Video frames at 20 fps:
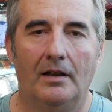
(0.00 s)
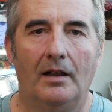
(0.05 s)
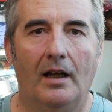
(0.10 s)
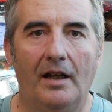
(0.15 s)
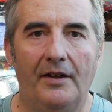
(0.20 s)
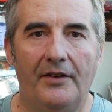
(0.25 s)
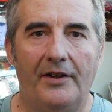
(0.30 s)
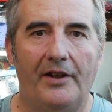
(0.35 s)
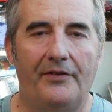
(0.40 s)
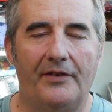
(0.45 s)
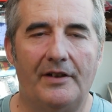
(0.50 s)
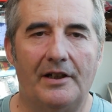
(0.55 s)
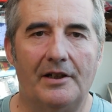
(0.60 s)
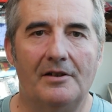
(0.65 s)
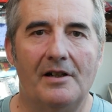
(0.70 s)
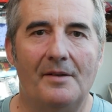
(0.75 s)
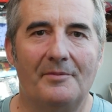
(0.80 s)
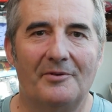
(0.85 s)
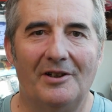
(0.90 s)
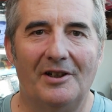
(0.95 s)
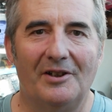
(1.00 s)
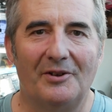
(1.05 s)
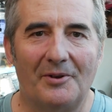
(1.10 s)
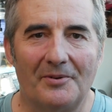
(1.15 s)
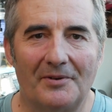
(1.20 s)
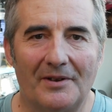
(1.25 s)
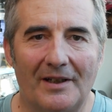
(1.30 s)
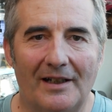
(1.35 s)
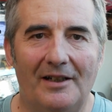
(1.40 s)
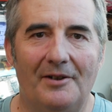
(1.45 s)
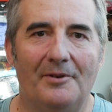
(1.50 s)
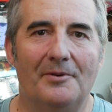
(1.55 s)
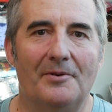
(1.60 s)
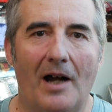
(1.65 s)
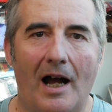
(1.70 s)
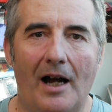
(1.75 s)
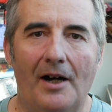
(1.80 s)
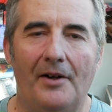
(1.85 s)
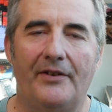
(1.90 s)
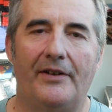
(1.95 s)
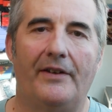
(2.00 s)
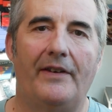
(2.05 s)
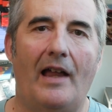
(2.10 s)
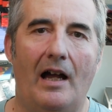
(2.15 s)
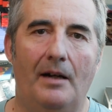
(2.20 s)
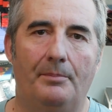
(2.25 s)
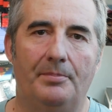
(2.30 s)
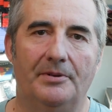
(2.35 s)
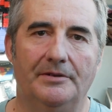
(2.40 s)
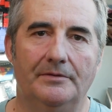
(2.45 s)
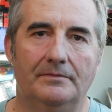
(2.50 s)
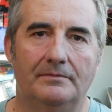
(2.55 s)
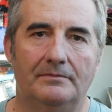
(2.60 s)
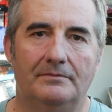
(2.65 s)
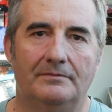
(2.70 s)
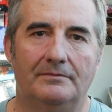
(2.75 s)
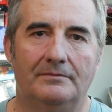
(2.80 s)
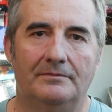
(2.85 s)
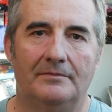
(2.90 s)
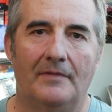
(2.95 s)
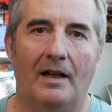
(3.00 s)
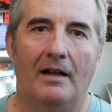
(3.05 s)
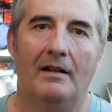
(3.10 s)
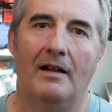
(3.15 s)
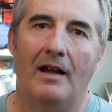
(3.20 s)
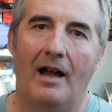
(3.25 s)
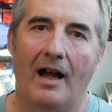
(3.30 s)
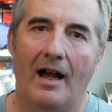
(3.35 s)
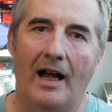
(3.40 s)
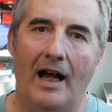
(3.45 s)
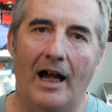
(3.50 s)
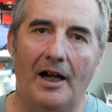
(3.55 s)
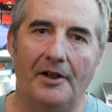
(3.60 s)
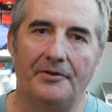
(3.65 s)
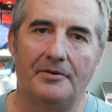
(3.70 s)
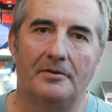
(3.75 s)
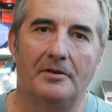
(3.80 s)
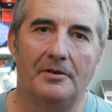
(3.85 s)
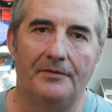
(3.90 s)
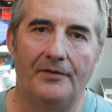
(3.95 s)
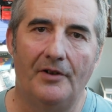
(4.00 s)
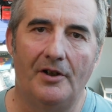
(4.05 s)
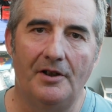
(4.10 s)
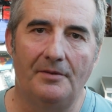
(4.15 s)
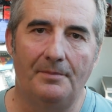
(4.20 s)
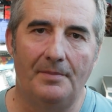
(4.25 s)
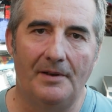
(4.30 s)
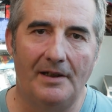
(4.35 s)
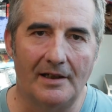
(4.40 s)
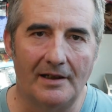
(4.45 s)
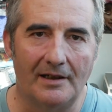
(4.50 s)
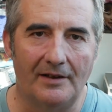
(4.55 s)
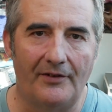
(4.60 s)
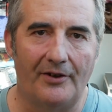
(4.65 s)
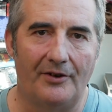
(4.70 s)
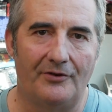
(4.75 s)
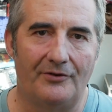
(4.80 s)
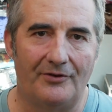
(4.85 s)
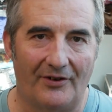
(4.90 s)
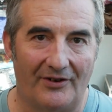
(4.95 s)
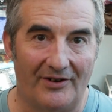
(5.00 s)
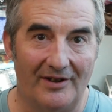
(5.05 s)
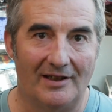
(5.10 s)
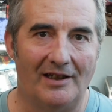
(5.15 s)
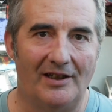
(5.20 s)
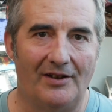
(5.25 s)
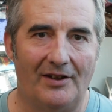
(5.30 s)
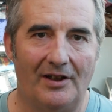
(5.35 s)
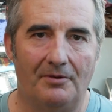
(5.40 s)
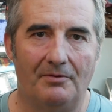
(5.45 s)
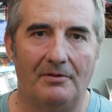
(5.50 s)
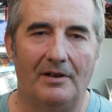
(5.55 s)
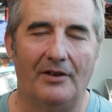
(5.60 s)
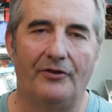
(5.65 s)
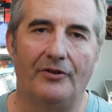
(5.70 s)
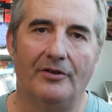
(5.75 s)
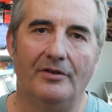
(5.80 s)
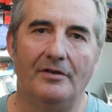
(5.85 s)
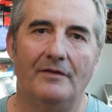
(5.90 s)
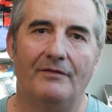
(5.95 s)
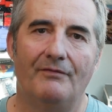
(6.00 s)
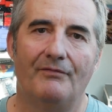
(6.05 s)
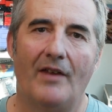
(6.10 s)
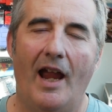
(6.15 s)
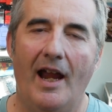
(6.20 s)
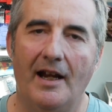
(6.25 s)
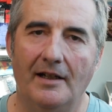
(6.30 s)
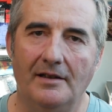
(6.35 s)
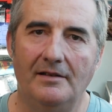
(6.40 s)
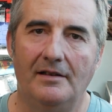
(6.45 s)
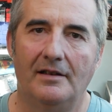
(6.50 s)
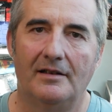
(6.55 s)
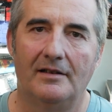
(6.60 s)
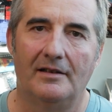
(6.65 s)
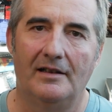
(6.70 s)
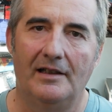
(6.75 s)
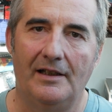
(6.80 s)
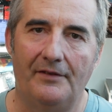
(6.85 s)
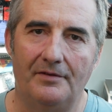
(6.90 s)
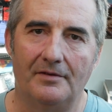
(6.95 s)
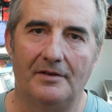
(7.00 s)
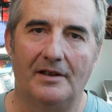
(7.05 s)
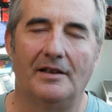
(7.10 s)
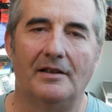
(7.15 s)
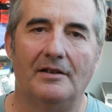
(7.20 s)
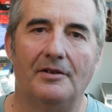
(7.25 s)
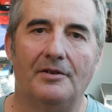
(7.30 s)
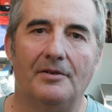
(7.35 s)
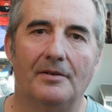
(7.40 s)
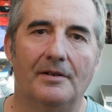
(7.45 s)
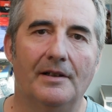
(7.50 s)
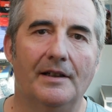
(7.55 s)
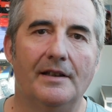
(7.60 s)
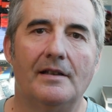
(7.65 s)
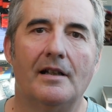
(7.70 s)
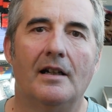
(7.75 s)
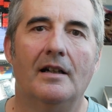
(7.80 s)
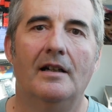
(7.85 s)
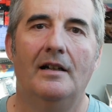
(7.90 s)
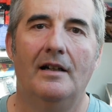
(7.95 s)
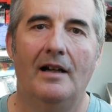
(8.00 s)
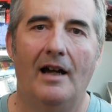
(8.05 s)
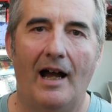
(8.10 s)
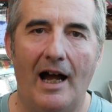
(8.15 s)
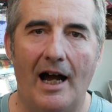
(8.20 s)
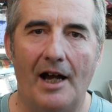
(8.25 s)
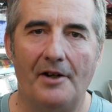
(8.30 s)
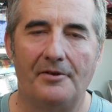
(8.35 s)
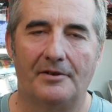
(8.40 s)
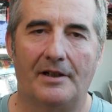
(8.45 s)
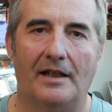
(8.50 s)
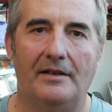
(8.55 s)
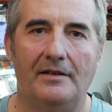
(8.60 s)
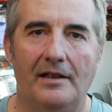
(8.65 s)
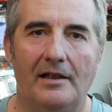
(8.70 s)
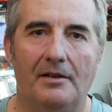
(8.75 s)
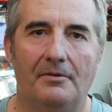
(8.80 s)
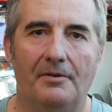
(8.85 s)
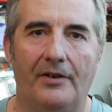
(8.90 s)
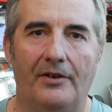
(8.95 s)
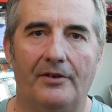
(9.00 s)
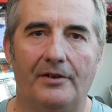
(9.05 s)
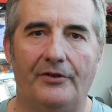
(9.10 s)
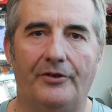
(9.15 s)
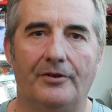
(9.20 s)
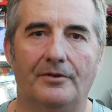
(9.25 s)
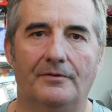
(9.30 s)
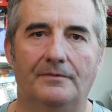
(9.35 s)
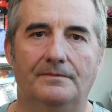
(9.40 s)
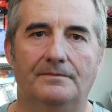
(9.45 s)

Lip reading: In this video, I'm going to tell you how this happened, how to avoid being in such a sticky situation, and if you get into it, how you can deal with the issue.